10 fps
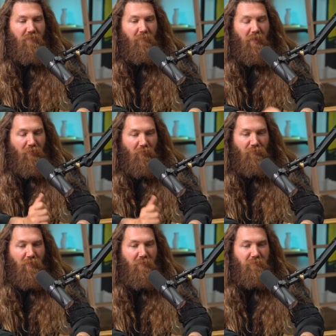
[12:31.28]
my
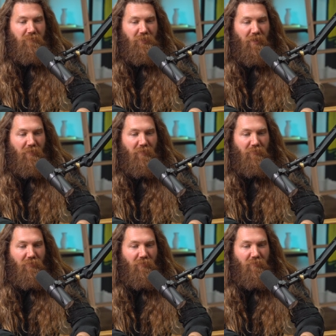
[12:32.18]
girlfriend, Jenna,
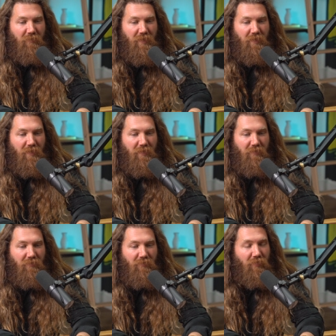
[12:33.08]
she looks at me
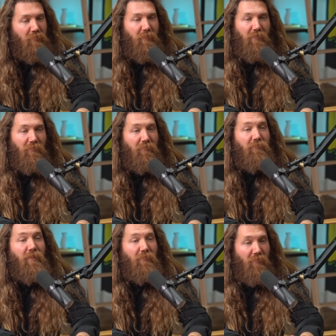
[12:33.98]
and she's like, you better
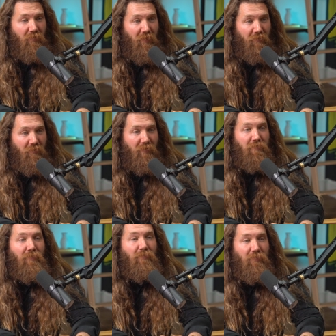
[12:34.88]
figure this out. Like,
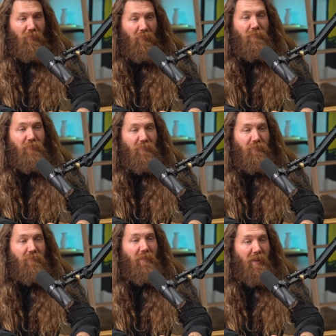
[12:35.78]
you felt sorry for
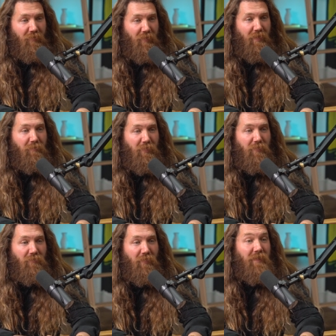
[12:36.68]
yourself last night, but
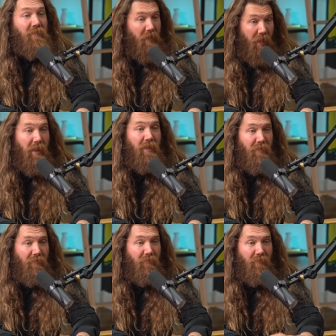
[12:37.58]
you have like today,
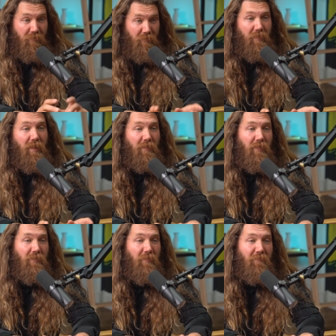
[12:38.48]
get it
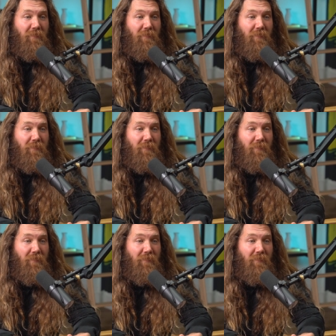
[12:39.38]
going.